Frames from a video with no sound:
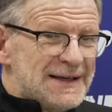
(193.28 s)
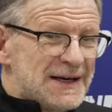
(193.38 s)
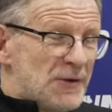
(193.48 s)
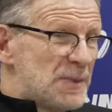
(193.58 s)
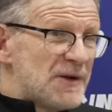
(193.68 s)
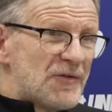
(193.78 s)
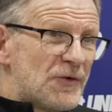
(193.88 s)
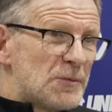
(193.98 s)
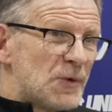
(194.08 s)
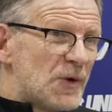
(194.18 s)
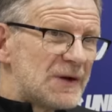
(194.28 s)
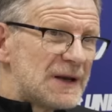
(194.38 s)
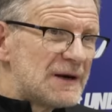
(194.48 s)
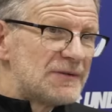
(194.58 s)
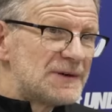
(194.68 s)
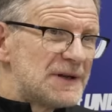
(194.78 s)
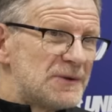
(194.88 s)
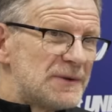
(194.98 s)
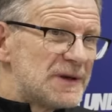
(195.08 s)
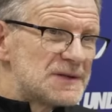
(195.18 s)
you know, I've been in football long enough, I
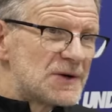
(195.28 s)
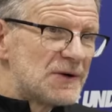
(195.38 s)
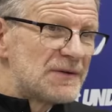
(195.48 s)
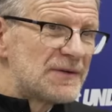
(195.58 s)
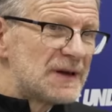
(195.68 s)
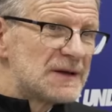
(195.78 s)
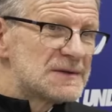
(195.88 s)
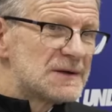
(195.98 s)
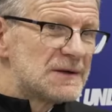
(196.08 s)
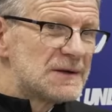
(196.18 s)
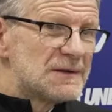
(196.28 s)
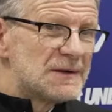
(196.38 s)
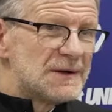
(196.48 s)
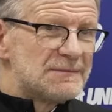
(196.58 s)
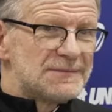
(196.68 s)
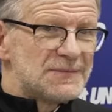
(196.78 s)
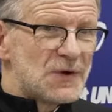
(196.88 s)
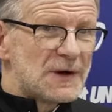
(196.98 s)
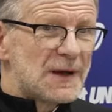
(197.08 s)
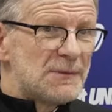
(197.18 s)
know these kind of things, and I'm
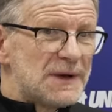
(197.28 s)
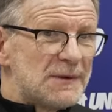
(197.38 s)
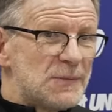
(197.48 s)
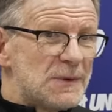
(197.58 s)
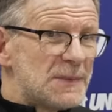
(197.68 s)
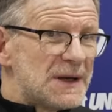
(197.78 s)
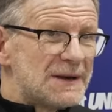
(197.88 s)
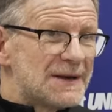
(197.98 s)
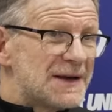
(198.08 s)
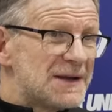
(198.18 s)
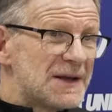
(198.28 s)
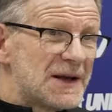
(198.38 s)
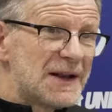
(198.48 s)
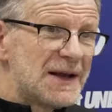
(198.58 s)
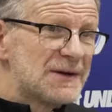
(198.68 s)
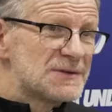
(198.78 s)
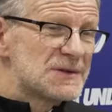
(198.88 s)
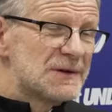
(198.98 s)
not coming in with my head in the clouds.